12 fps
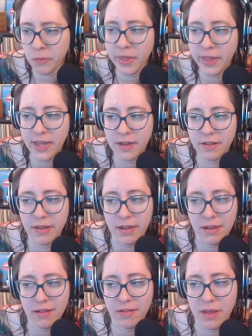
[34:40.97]
really
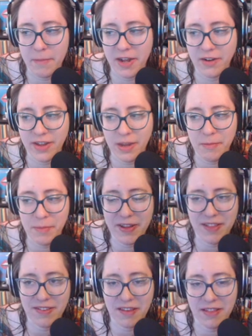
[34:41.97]
the amount of time
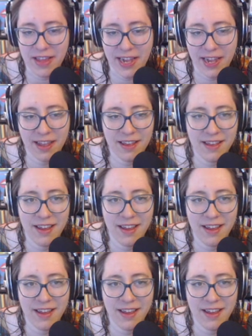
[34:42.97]
depends on like